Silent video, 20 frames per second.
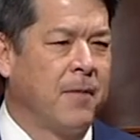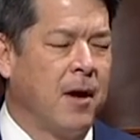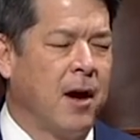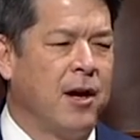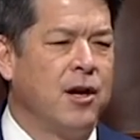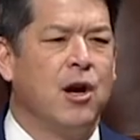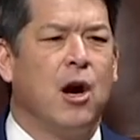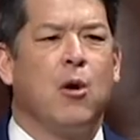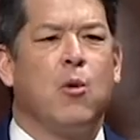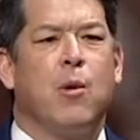A
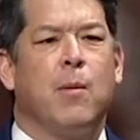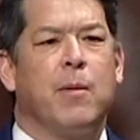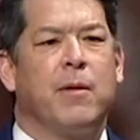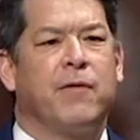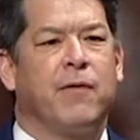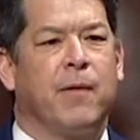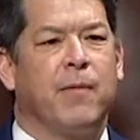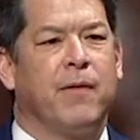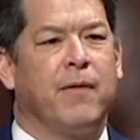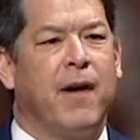young woman
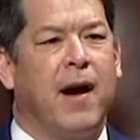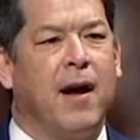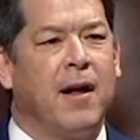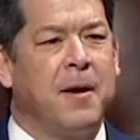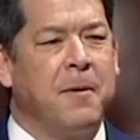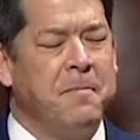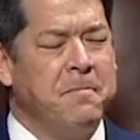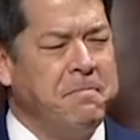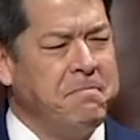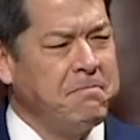from the
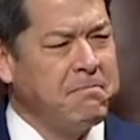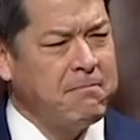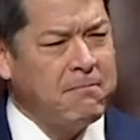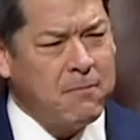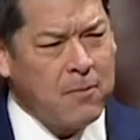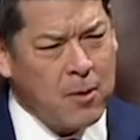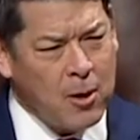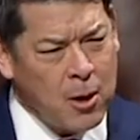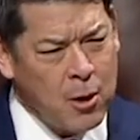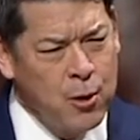Valley
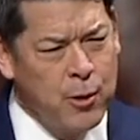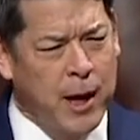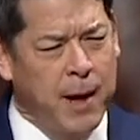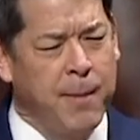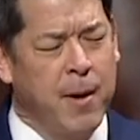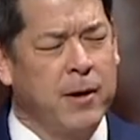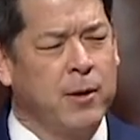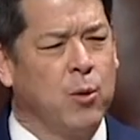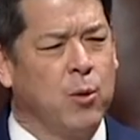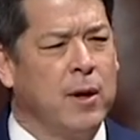who came
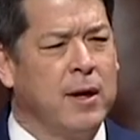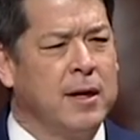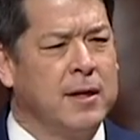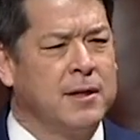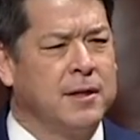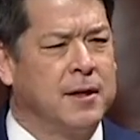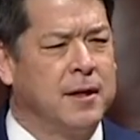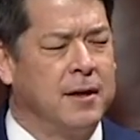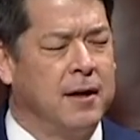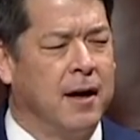out to
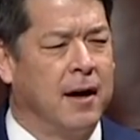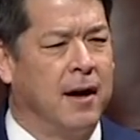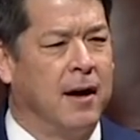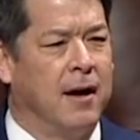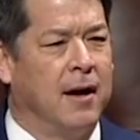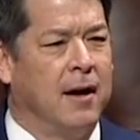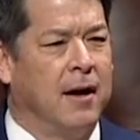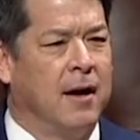witness the